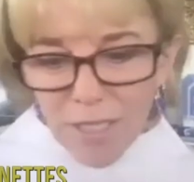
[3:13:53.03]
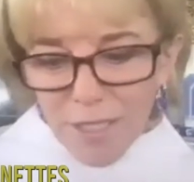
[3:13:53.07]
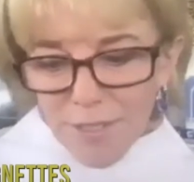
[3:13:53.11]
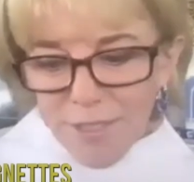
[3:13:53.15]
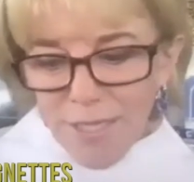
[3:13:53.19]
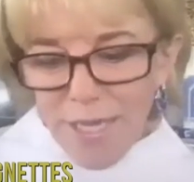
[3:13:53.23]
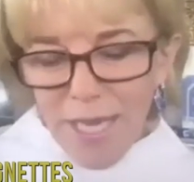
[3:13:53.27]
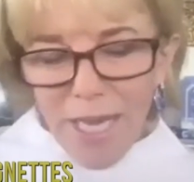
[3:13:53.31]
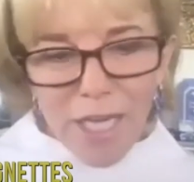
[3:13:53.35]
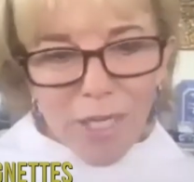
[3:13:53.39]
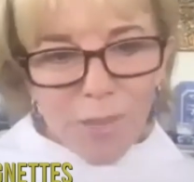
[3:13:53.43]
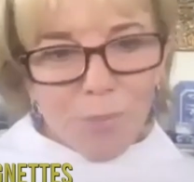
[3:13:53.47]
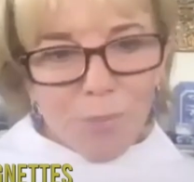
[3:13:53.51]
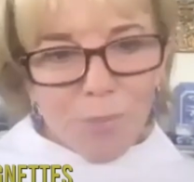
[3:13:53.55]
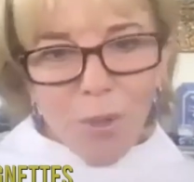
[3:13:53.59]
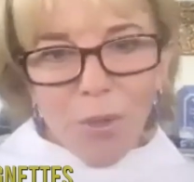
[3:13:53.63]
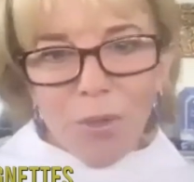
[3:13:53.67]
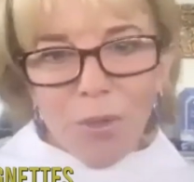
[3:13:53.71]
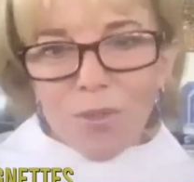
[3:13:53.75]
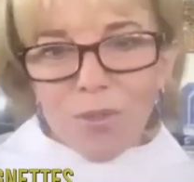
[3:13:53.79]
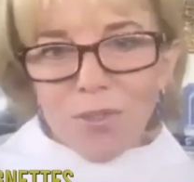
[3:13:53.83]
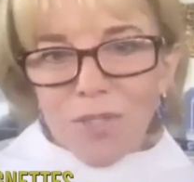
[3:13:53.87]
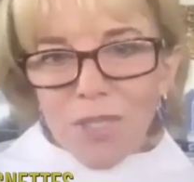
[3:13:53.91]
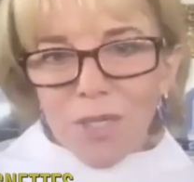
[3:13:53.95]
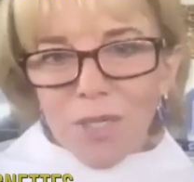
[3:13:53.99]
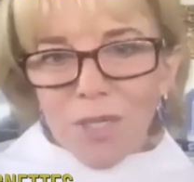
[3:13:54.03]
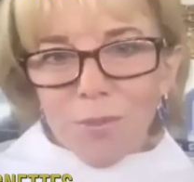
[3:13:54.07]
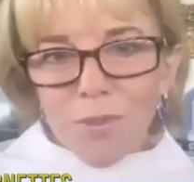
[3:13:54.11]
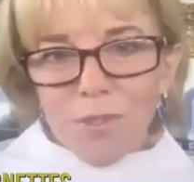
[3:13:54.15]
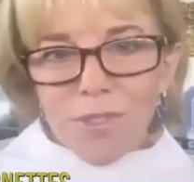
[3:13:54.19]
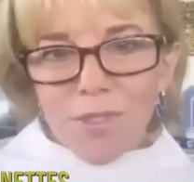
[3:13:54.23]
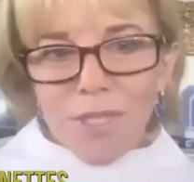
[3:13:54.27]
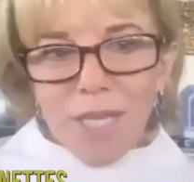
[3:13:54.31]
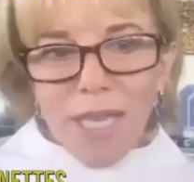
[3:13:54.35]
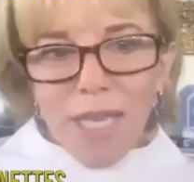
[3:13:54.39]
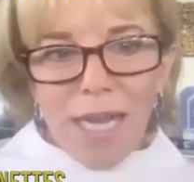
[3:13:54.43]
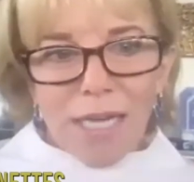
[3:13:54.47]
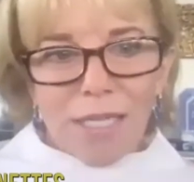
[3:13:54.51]
the added bonus that it was
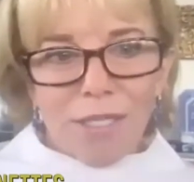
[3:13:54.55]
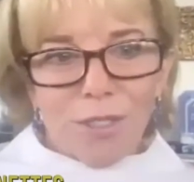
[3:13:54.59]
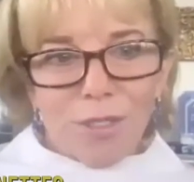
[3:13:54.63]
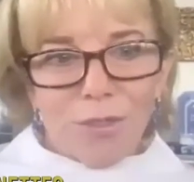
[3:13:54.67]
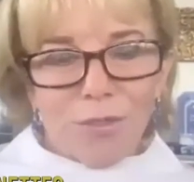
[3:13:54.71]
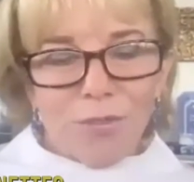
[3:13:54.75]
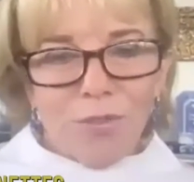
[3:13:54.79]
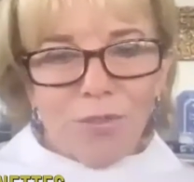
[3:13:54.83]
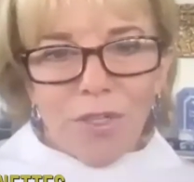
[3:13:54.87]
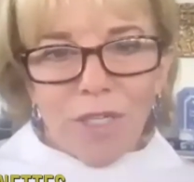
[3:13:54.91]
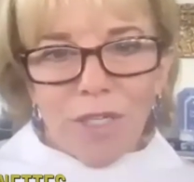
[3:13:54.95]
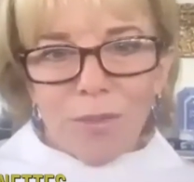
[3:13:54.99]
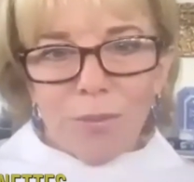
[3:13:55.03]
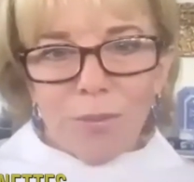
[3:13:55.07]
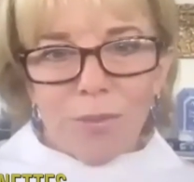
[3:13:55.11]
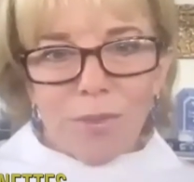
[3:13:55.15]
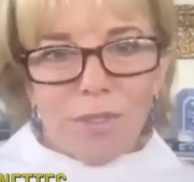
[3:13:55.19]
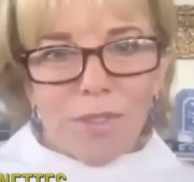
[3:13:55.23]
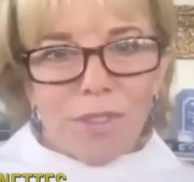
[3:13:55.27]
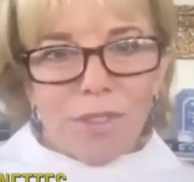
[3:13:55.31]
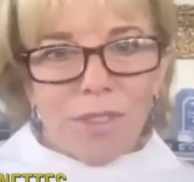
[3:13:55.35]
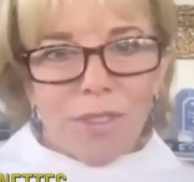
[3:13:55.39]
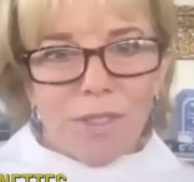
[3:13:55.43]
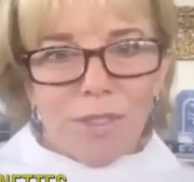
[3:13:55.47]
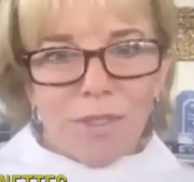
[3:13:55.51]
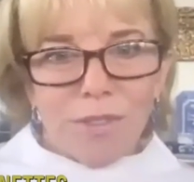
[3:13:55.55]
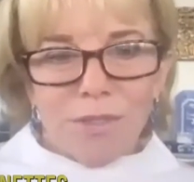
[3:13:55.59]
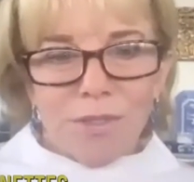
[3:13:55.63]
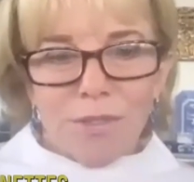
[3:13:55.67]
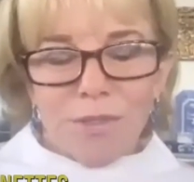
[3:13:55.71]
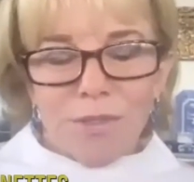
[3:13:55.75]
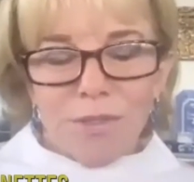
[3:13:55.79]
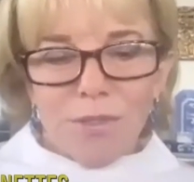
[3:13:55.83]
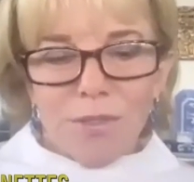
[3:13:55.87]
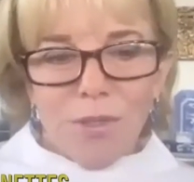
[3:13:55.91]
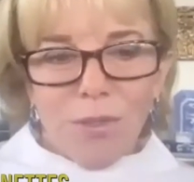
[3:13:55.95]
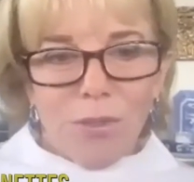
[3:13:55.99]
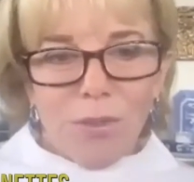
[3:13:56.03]
the Actors Fund was
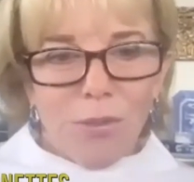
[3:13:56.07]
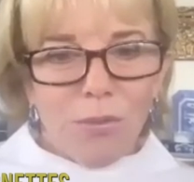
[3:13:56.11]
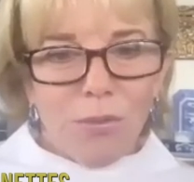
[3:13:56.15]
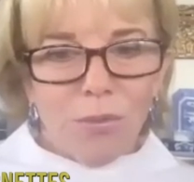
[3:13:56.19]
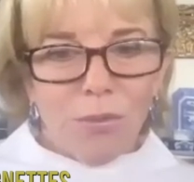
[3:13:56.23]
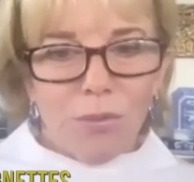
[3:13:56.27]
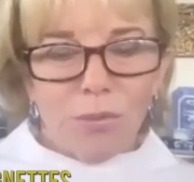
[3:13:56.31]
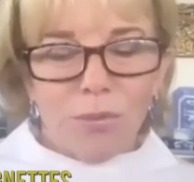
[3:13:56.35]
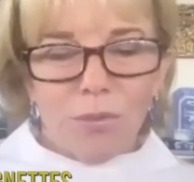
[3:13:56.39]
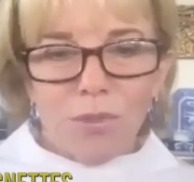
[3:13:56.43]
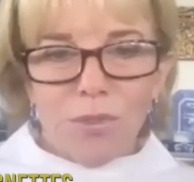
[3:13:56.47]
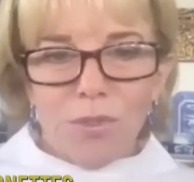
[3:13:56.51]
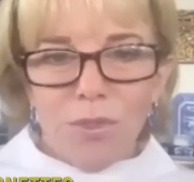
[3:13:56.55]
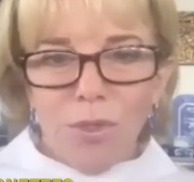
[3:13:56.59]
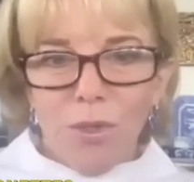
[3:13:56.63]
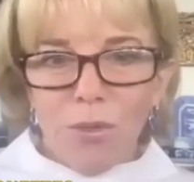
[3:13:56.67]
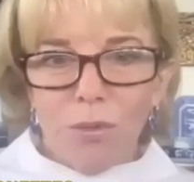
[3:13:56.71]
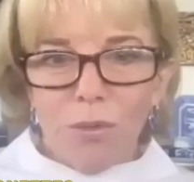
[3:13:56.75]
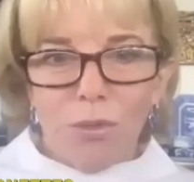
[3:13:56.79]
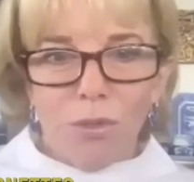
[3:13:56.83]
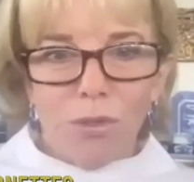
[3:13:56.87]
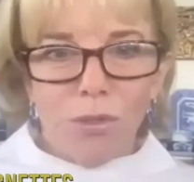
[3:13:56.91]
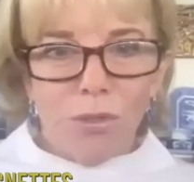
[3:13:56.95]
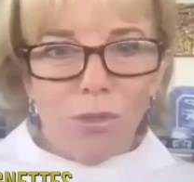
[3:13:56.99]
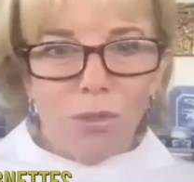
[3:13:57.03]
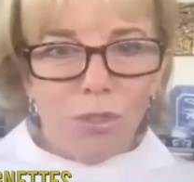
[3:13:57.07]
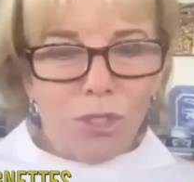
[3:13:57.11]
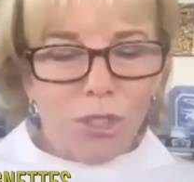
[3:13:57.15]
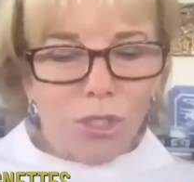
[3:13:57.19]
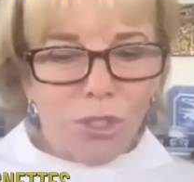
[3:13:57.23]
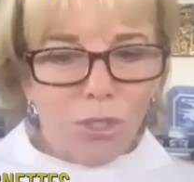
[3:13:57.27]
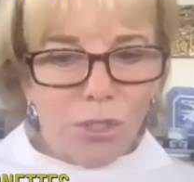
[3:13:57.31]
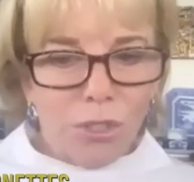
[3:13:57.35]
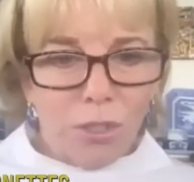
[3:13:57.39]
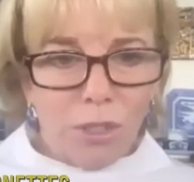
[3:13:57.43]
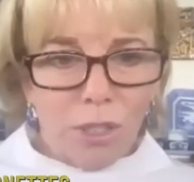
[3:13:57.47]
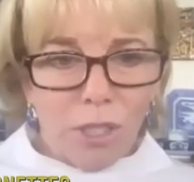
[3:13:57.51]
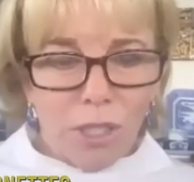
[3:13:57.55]
just so, so
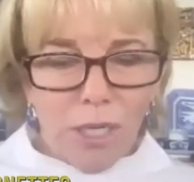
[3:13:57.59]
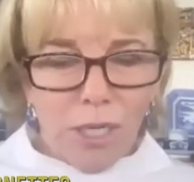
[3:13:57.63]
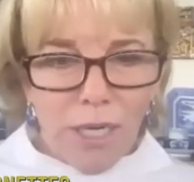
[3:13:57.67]
crucial.